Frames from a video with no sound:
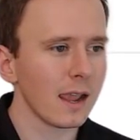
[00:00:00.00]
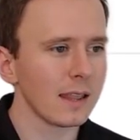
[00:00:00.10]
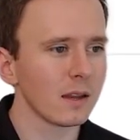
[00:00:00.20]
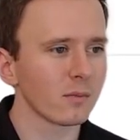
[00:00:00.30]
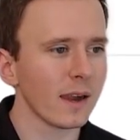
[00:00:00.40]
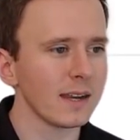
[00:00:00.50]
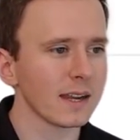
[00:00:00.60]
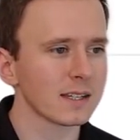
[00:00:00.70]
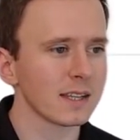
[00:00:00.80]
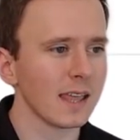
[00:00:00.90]
And then right
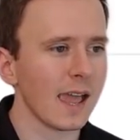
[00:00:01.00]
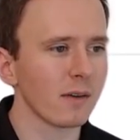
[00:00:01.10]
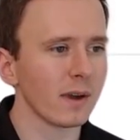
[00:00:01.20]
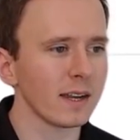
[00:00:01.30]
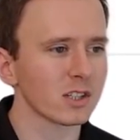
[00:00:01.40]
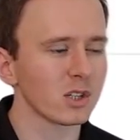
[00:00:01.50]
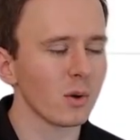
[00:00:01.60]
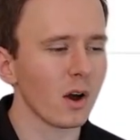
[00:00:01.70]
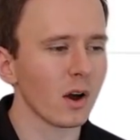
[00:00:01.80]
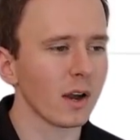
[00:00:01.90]
next to that, right next
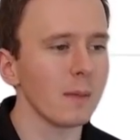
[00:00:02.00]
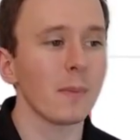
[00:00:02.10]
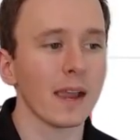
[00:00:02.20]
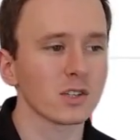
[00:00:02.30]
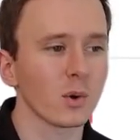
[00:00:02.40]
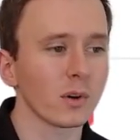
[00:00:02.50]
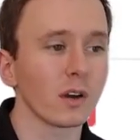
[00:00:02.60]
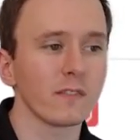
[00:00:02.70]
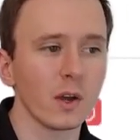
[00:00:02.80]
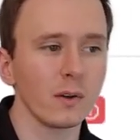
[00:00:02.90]
to our impact score and
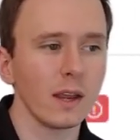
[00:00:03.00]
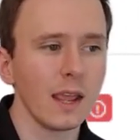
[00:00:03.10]
our vote,